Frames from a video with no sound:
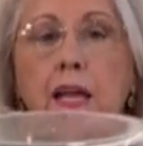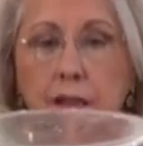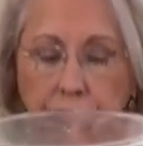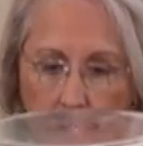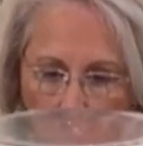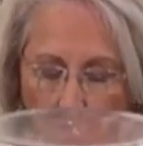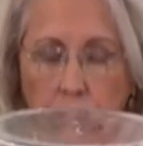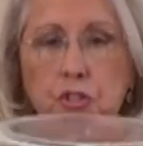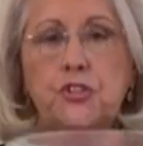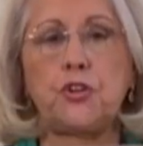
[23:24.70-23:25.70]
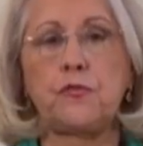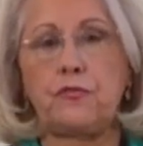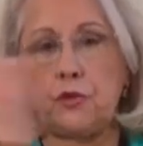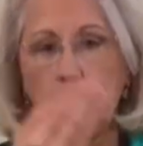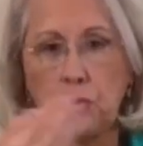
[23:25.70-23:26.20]
of cooks your
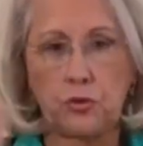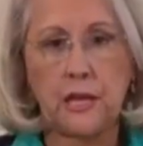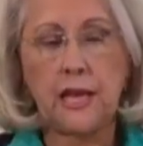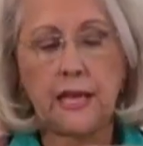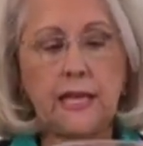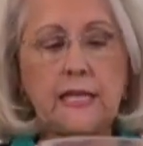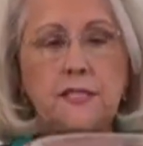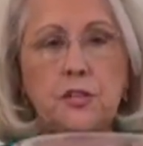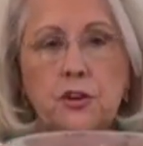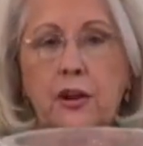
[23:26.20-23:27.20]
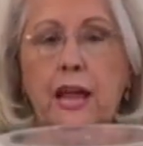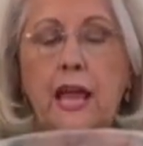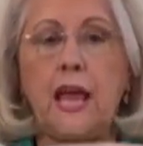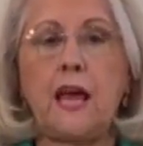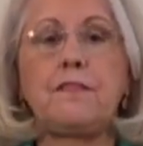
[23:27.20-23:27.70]
food easier
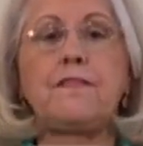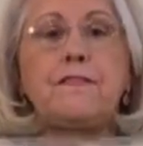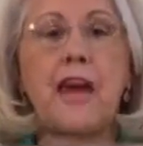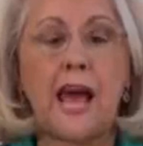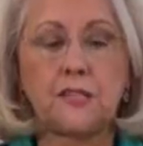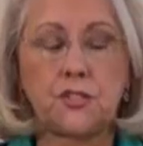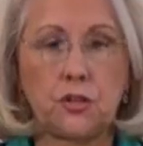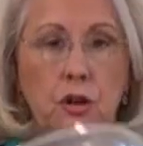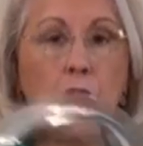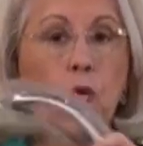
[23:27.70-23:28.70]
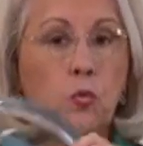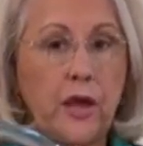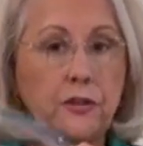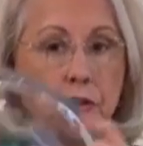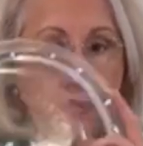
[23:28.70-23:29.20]
and faster
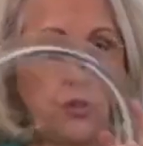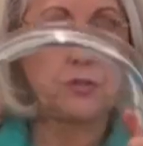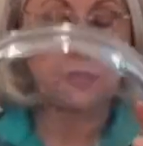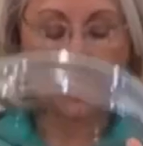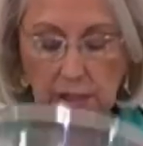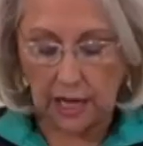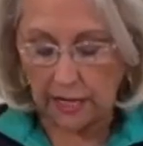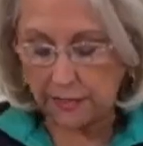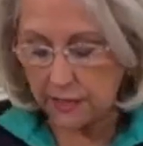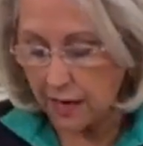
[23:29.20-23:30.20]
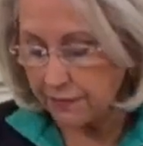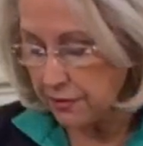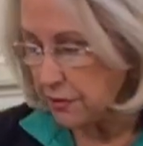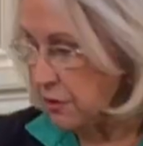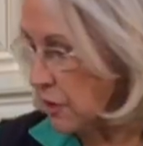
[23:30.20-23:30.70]
when you use the glass cover
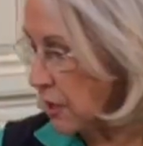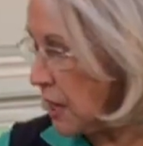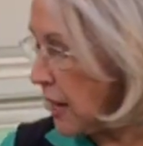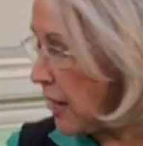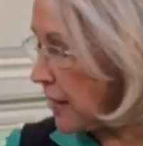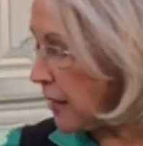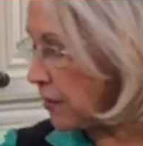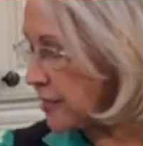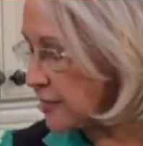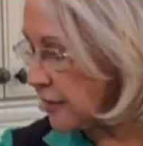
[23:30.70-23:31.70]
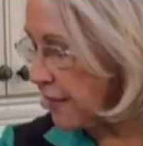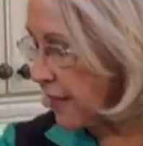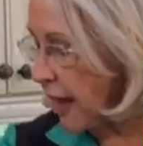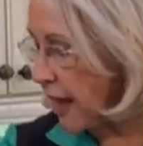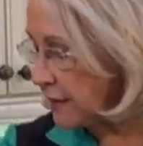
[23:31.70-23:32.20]
and cook. Now, isn't
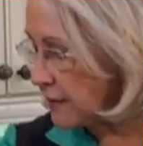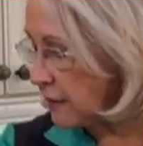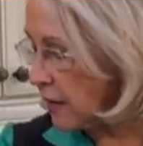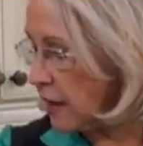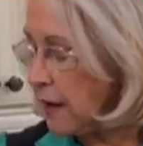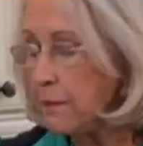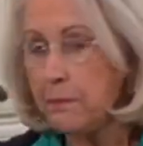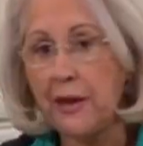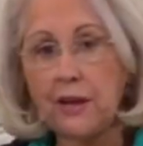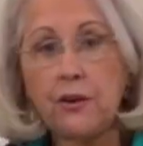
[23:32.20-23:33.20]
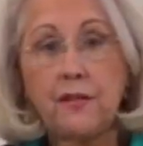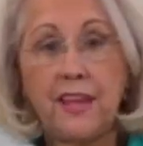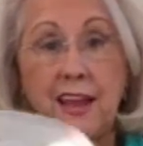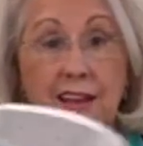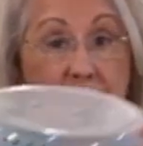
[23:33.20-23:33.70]
that better
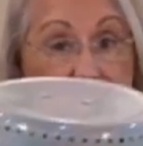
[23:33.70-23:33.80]
than